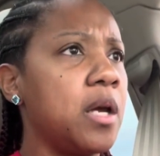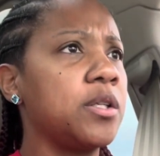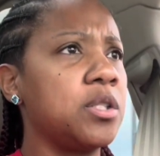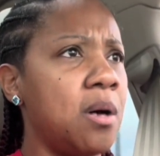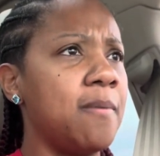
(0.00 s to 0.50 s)

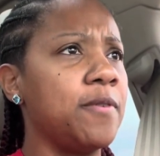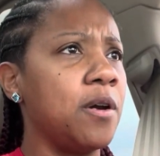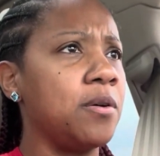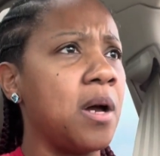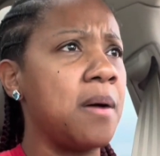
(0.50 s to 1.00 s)
So I'm a
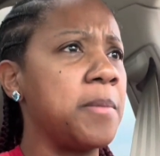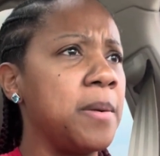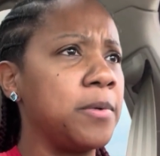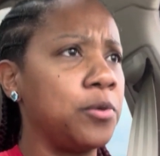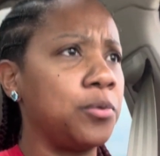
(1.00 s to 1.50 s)

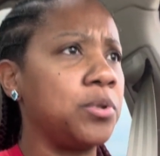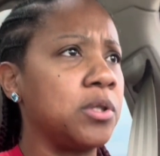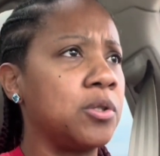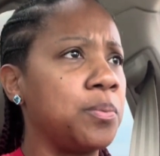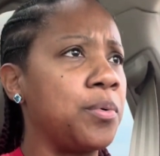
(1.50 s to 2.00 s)
little
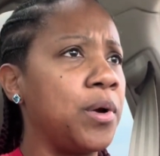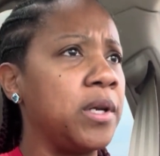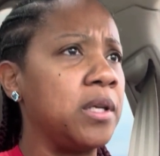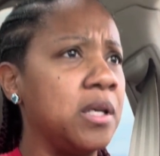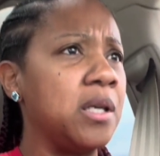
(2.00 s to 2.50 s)

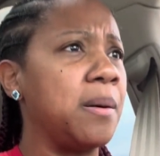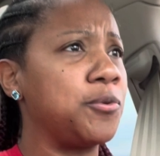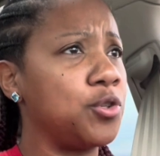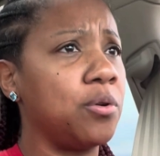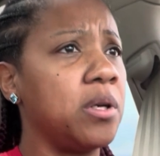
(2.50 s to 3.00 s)
disappointed, and
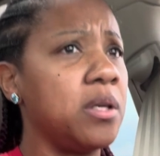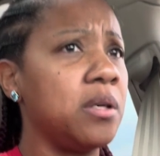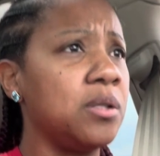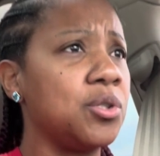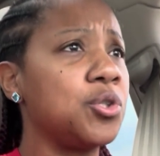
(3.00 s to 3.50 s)
I'm sure
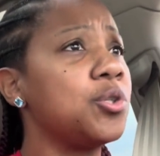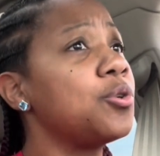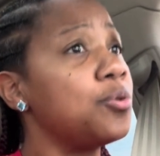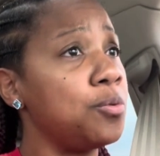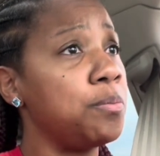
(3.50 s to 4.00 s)
he is
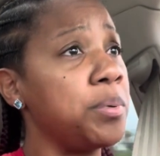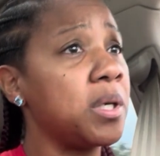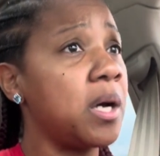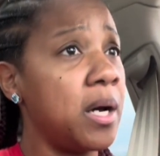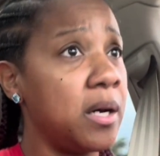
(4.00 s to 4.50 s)
too,
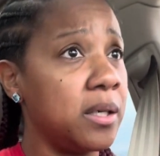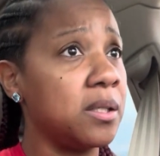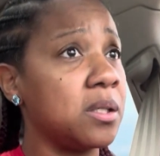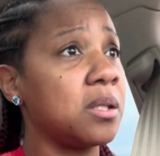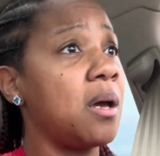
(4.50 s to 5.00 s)

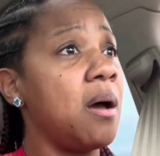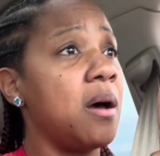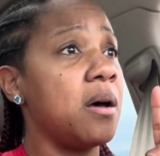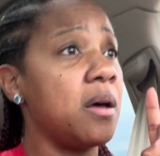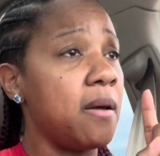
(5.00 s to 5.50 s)
because
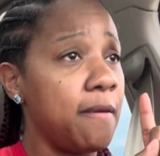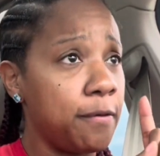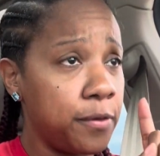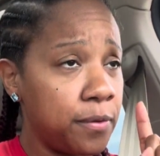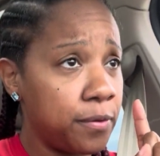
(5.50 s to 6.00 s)

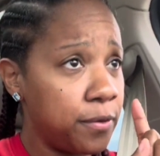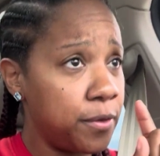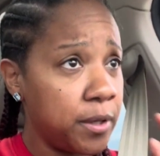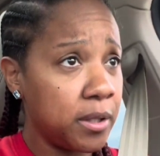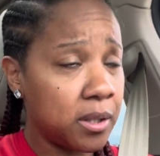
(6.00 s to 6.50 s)

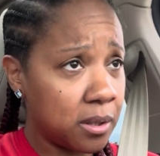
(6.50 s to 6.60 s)
this